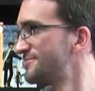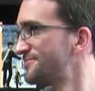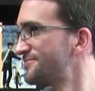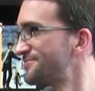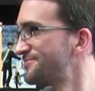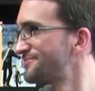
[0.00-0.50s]

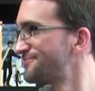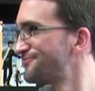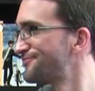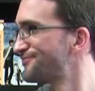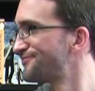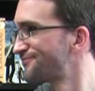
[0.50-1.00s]

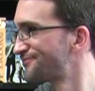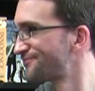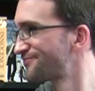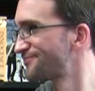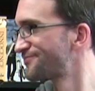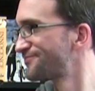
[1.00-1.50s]

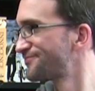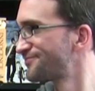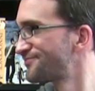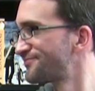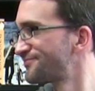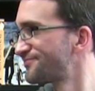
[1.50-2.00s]

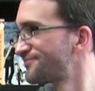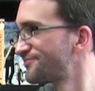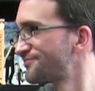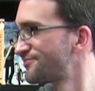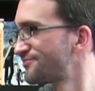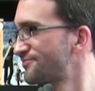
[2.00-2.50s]

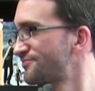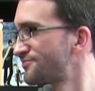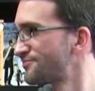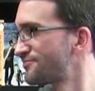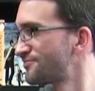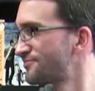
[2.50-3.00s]

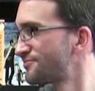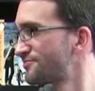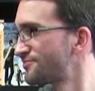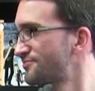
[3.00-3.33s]
[no speech]